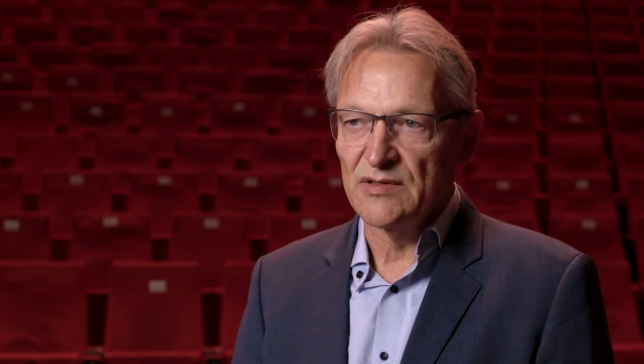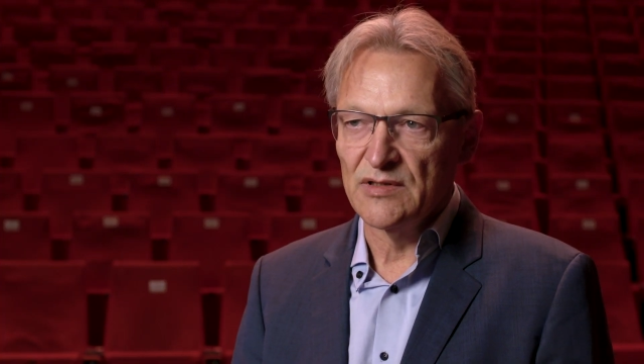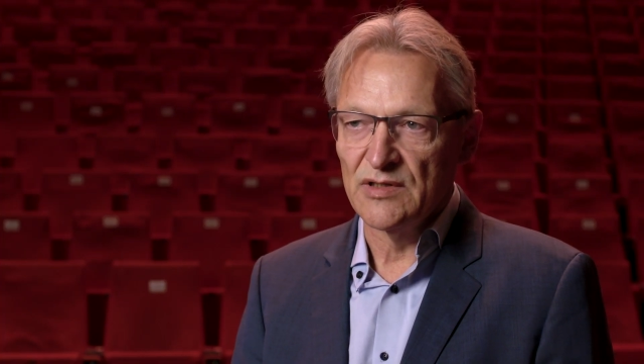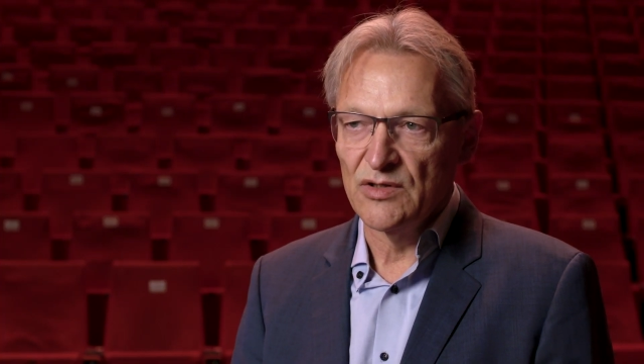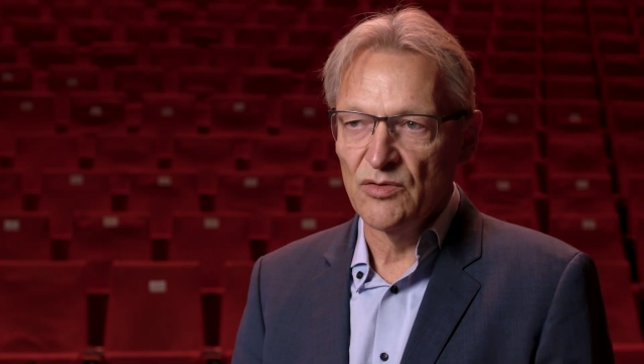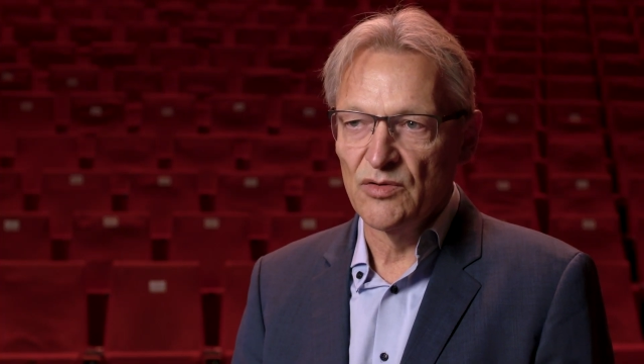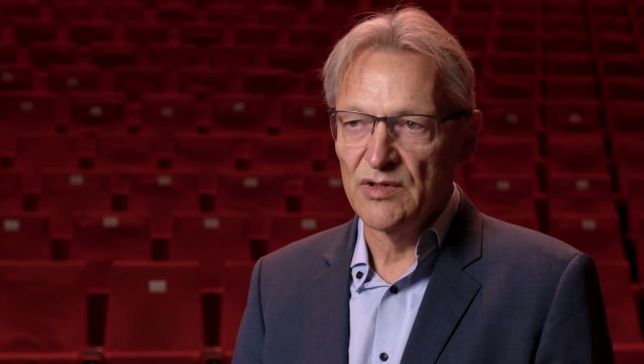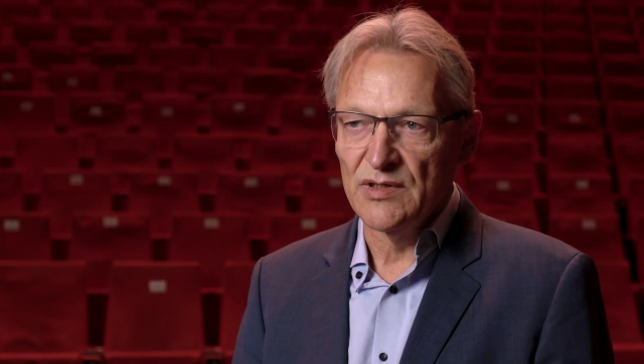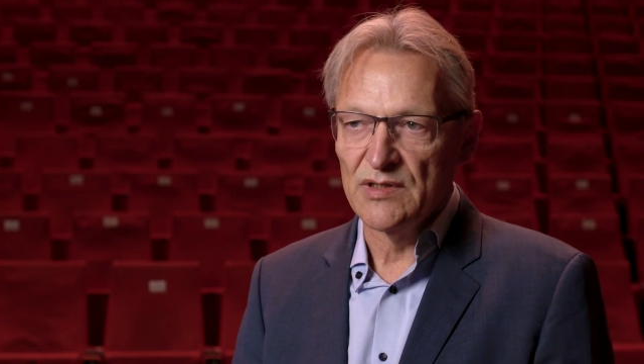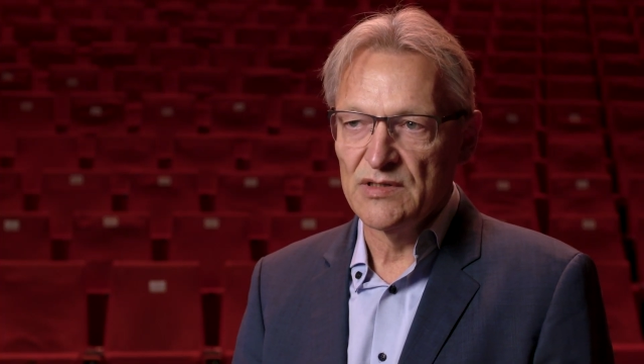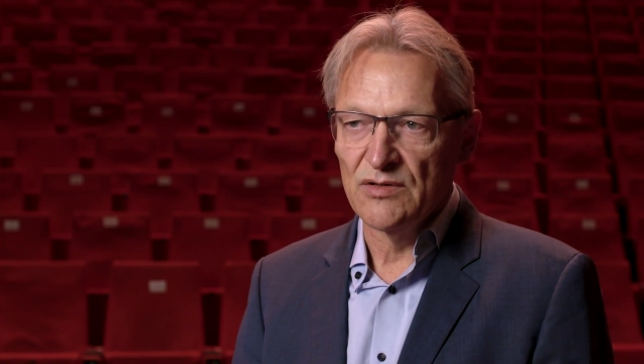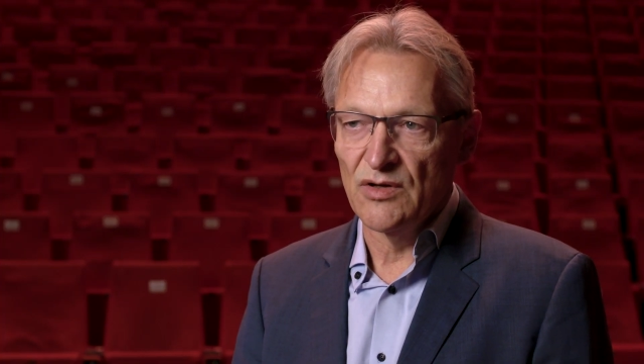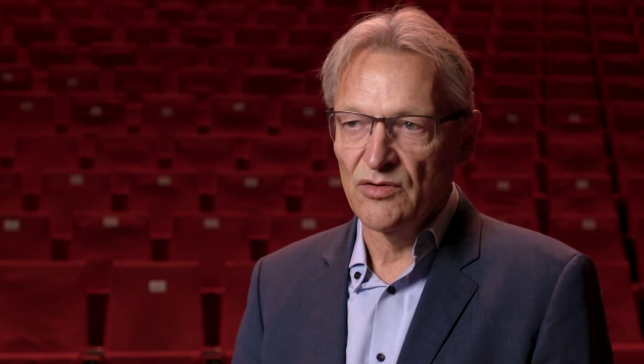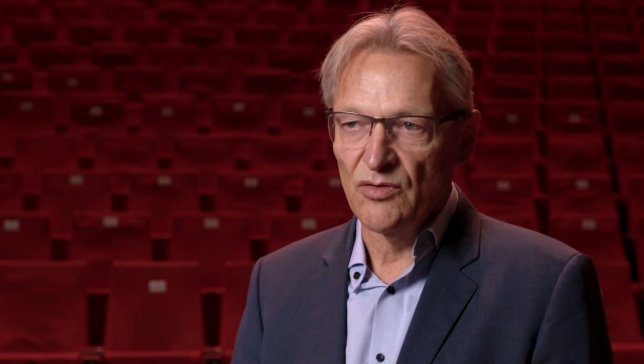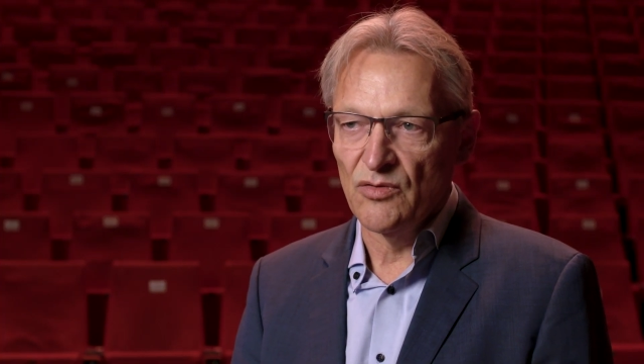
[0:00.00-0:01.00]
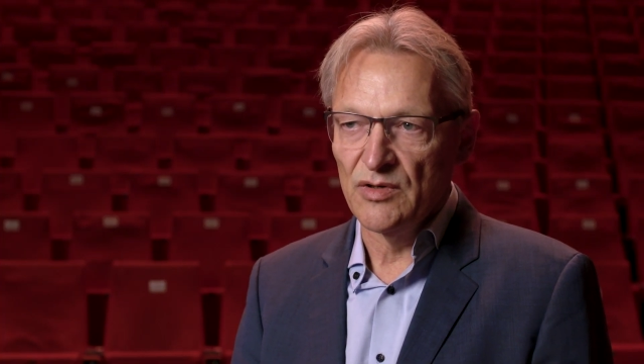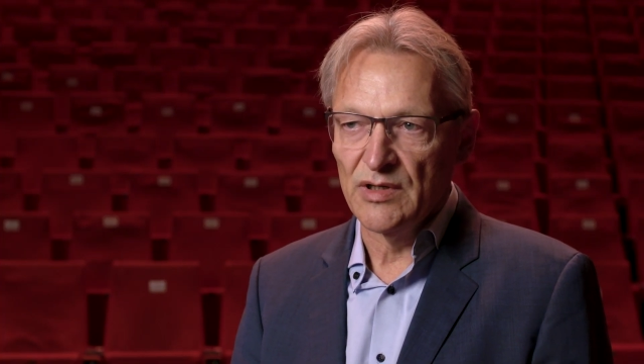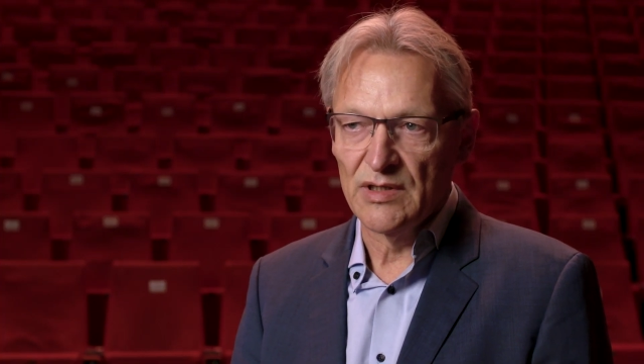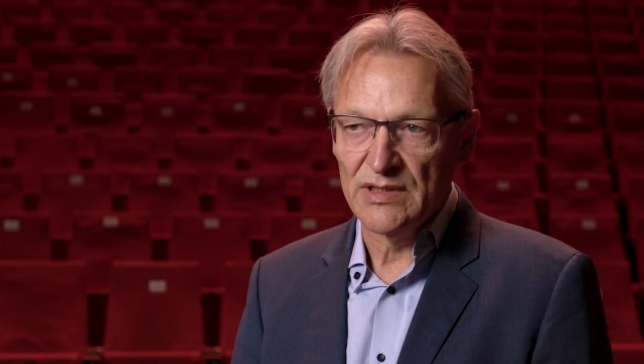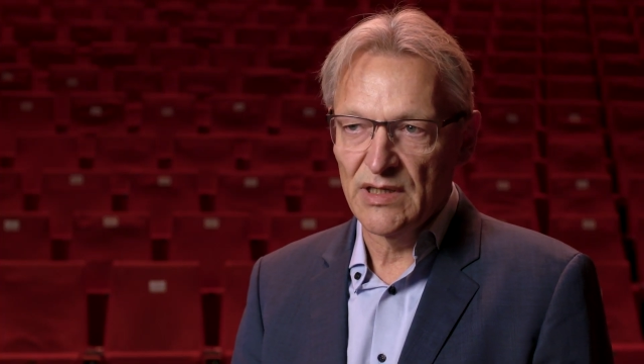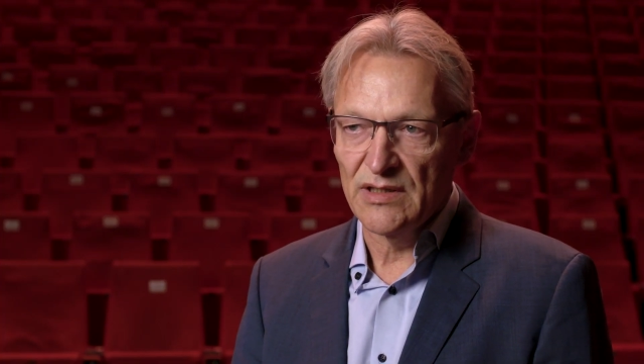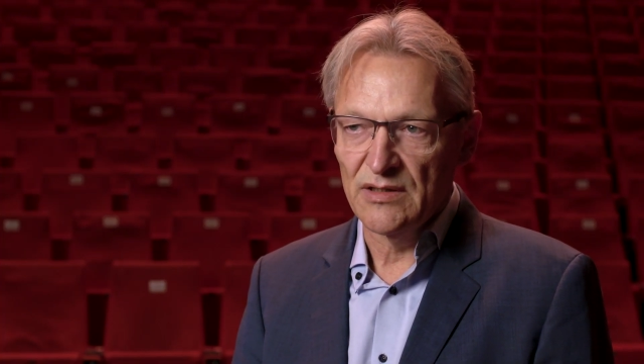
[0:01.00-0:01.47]
security is not
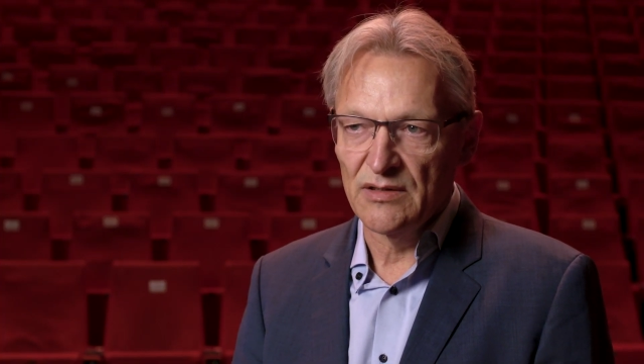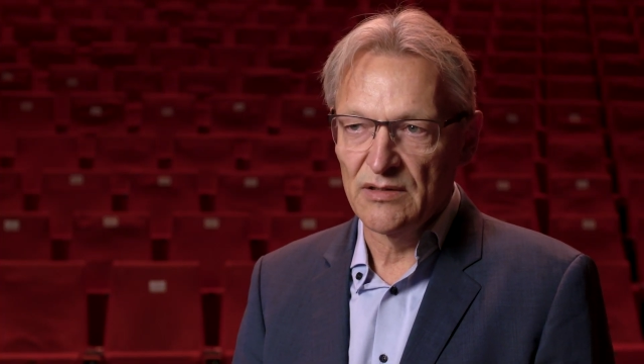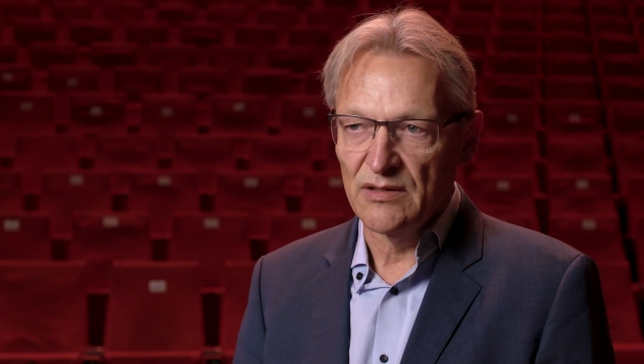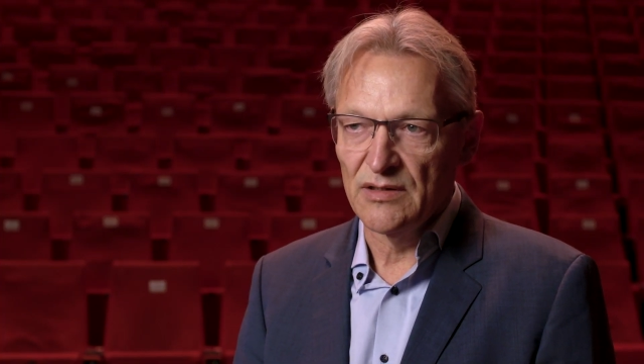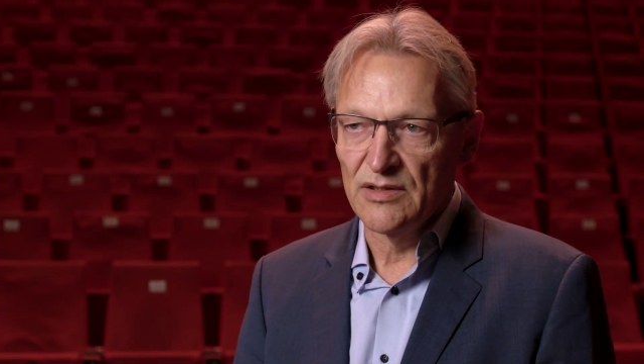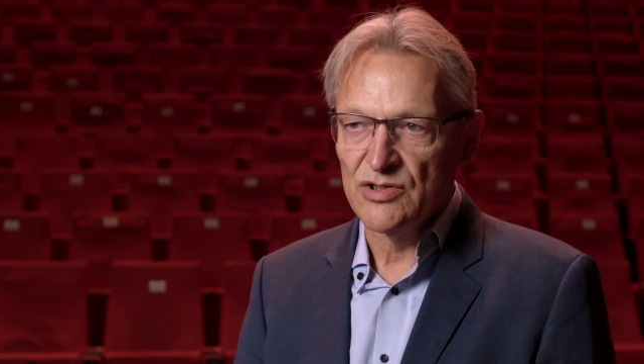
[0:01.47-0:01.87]
only a technical